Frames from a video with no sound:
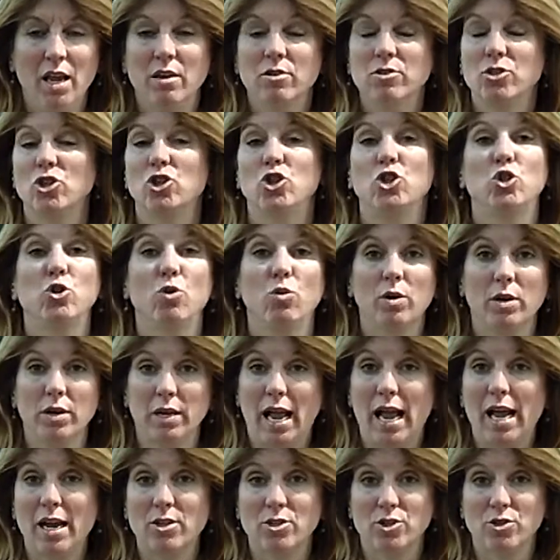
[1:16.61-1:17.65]
Here's a
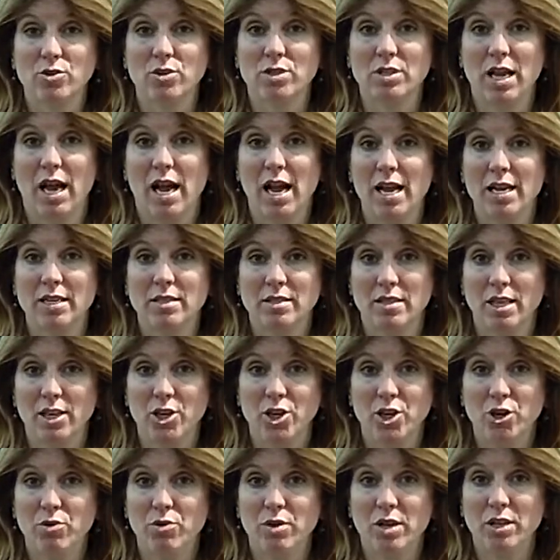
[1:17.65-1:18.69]
short exercise
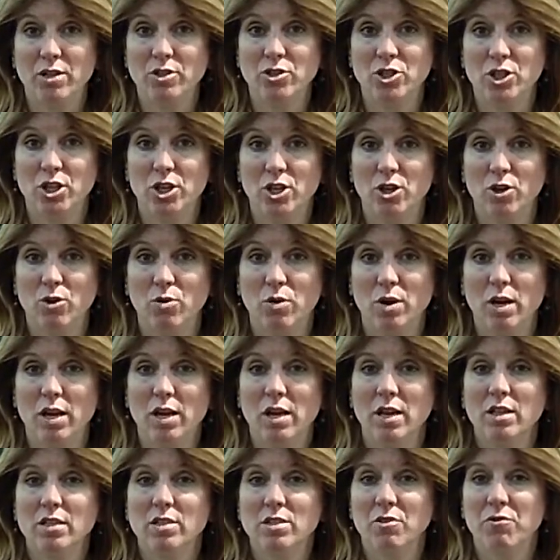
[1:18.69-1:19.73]
that you can do
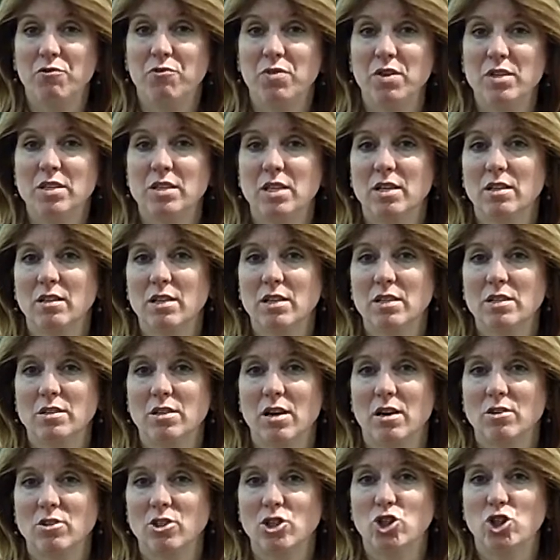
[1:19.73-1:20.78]
to physically
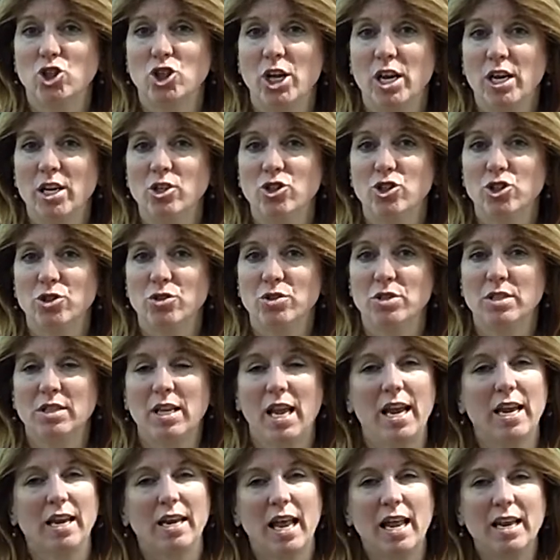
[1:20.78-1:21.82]
start to change your
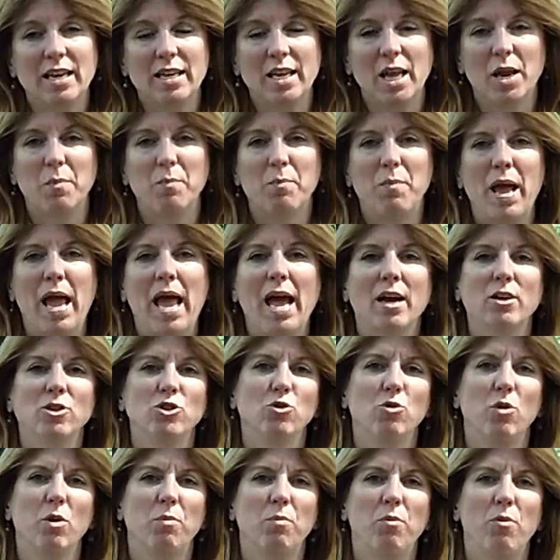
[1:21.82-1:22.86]
state and get back
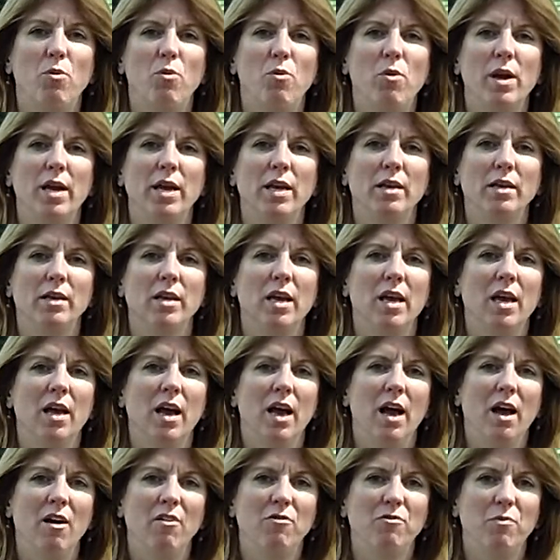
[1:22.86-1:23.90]
to a point
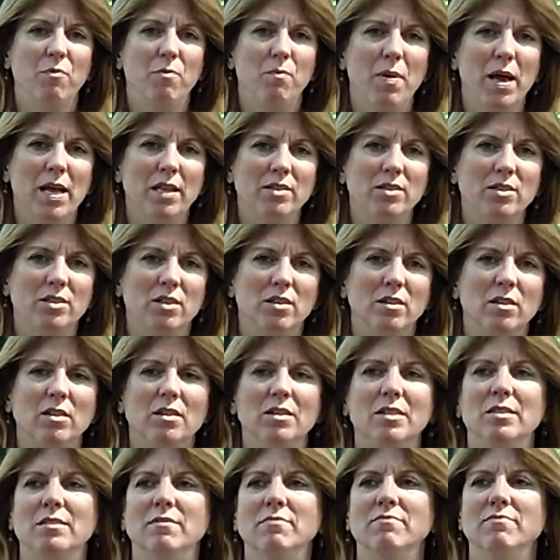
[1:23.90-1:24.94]
of
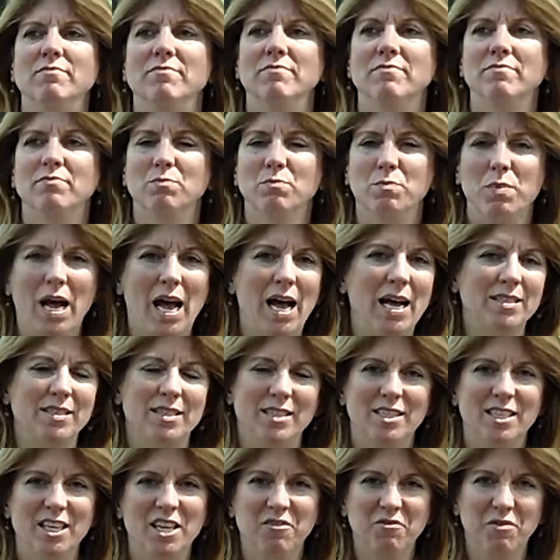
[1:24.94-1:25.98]
mental
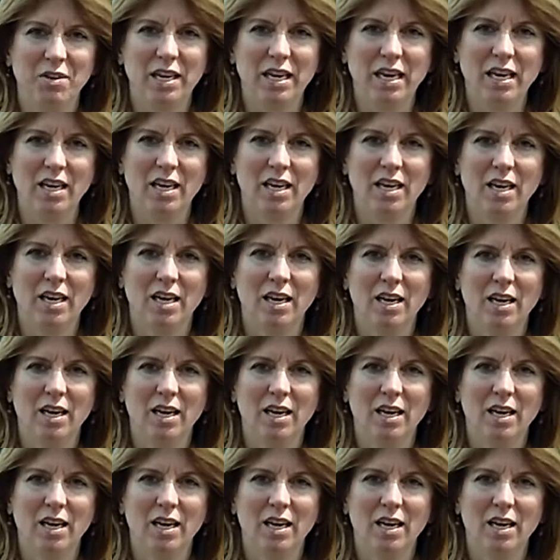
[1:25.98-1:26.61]
positivity.